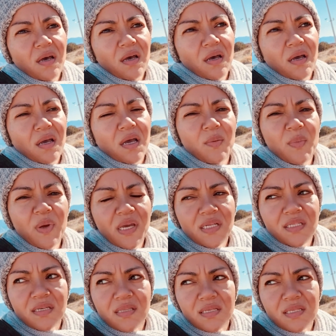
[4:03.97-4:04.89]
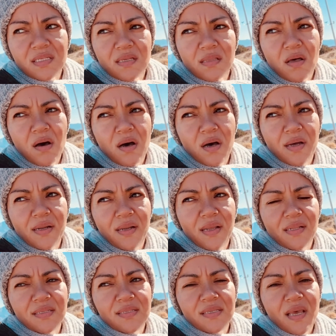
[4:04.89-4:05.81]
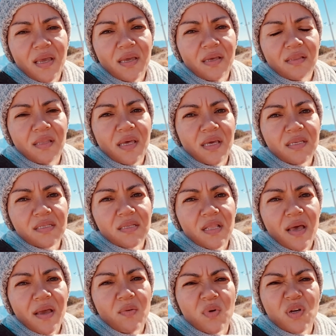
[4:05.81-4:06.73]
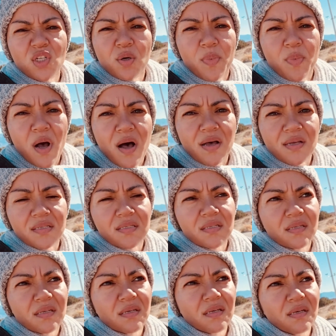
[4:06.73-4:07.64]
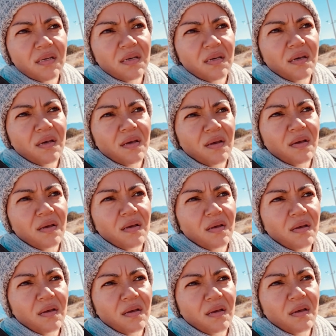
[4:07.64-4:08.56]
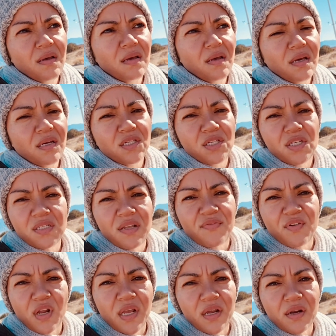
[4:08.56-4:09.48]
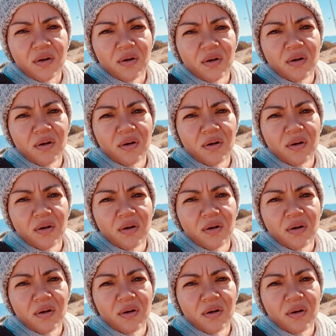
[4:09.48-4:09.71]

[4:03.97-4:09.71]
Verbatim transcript: coming into the salon and saying things like, Where's your boss? She's never here.